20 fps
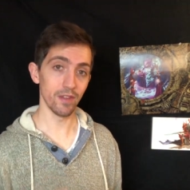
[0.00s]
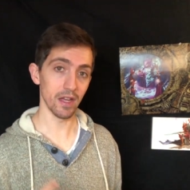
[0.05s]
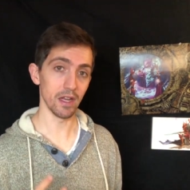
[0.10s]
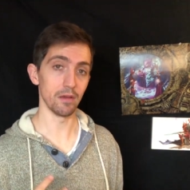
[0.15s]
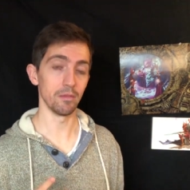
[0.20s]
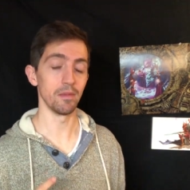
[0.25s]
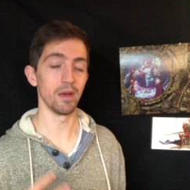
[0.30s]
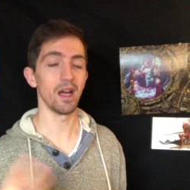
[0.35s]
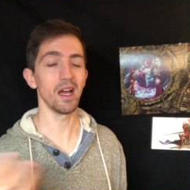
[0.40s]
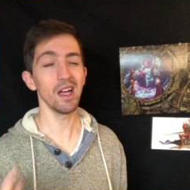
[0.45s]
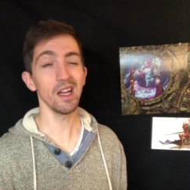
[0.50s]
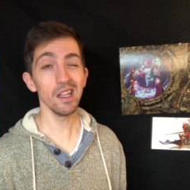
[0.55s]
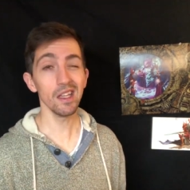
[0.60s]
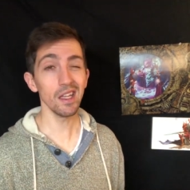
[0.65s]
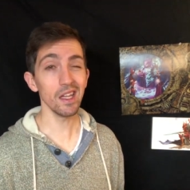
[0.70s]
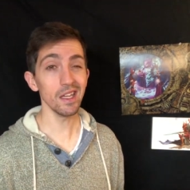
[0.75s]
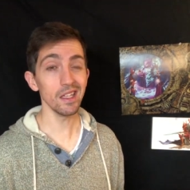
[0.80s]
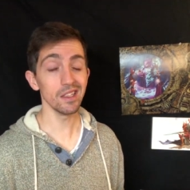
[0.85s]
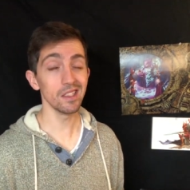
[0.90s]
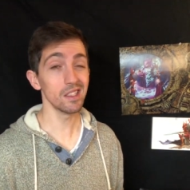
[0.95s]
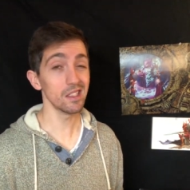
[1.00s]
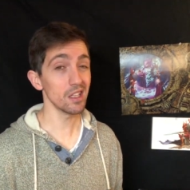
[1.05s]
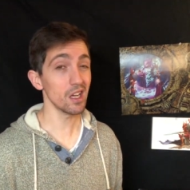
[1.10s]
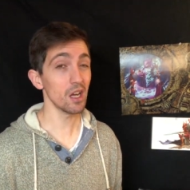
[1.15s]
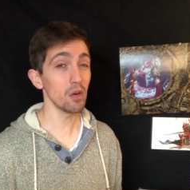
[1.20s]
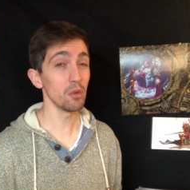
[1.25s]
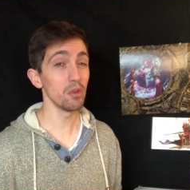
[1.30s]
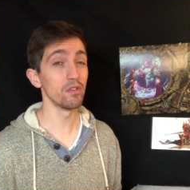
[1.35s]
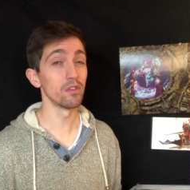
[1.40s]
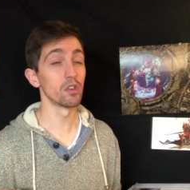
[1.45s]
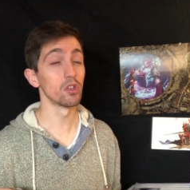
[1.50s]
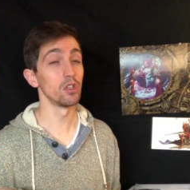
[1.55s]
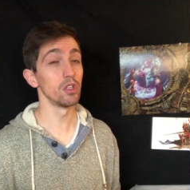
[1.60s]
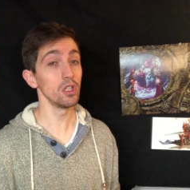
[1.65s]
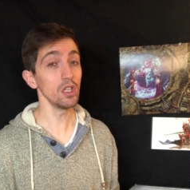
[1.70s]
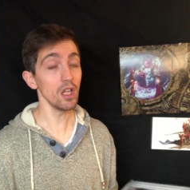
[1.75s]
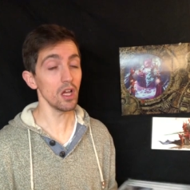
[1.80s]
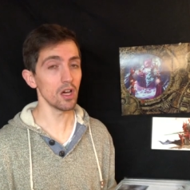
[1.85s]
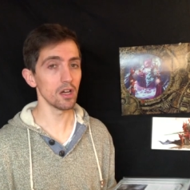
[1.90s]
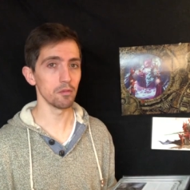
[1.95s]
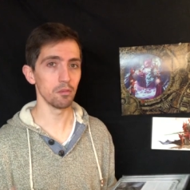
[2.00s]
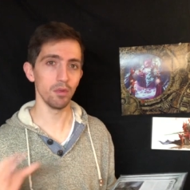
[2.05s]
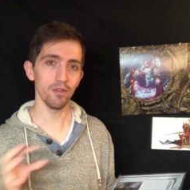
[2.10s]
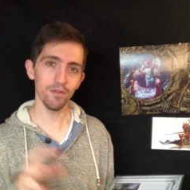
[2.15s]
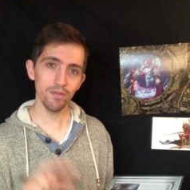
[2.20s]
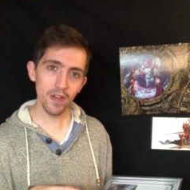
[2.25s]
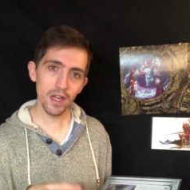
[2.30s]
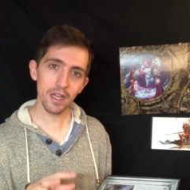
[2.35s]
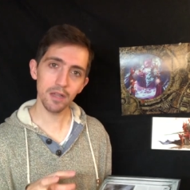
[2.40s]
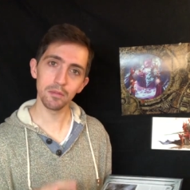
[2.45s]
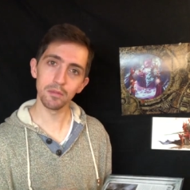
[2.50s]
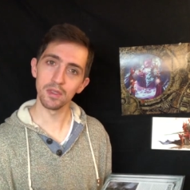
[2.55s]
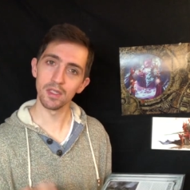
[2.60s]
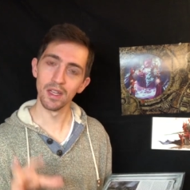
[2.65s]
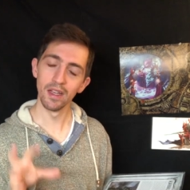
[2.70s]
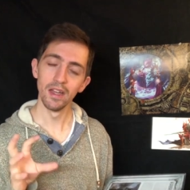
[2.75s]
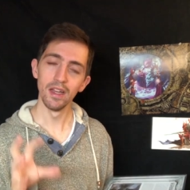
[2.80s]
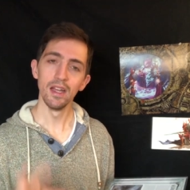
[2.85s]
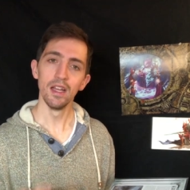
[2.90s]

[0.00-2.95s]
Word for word: Venom. I like the Starweaver a lot, but Venoms